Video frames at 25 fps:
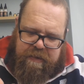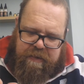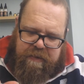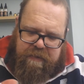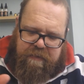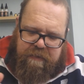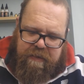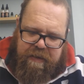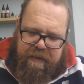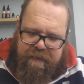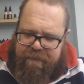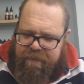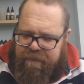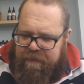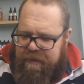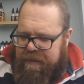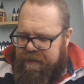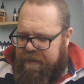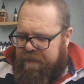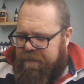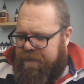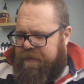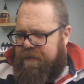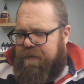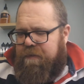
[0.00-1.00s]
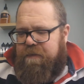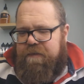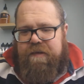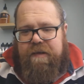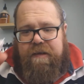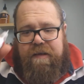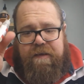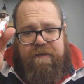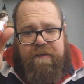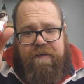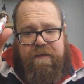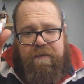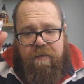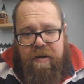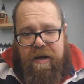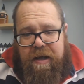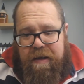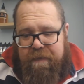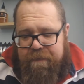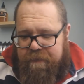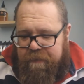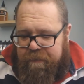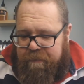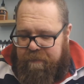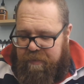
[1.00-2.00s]
whatever I don't use of this, the
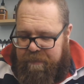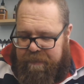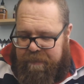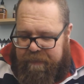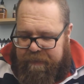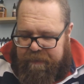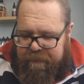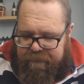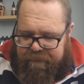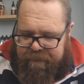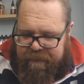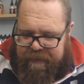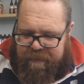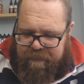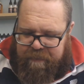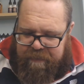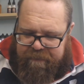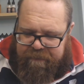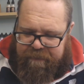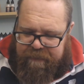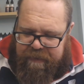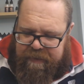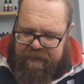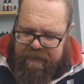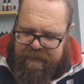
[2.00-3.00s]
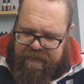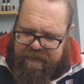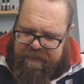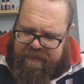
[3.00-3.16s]
wife is probably going to vape of that.